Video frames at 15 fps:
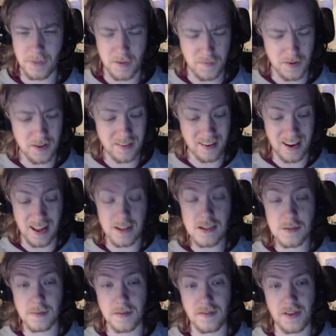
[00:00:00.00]
events
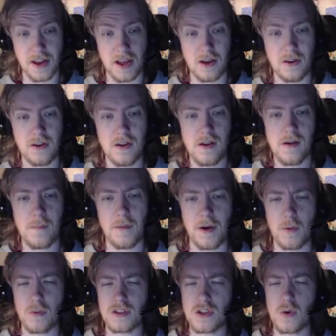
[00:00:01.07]
announcement video,
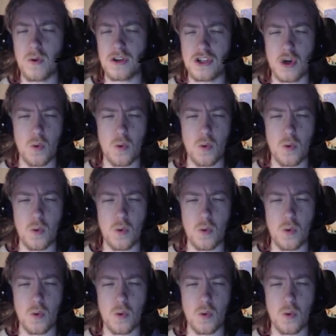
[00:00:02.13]
but I wasn't quite